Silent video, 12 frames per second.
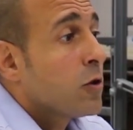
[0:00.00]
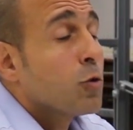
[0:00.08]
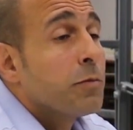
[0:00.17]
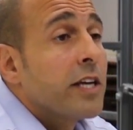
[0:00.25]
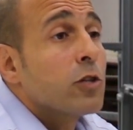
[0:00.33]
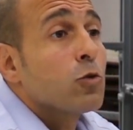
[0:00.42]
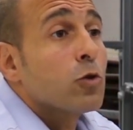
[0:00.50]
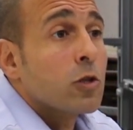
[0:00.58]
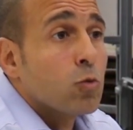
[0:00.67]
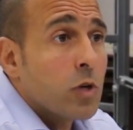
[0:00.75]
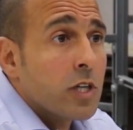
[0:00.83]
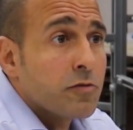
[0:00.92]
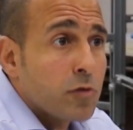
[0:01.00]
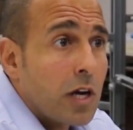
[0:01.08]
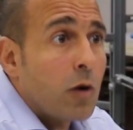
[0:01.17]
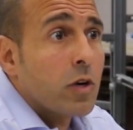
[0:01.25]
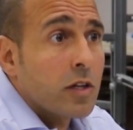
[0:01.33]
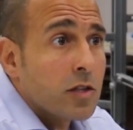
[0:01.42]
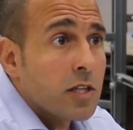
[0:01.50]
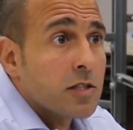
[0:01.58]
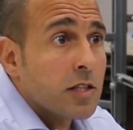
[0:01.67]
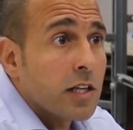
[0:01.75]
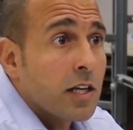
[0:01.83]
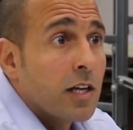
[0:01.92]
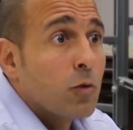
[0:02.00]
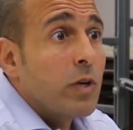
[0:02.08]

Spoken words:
to make sure it works for our industry.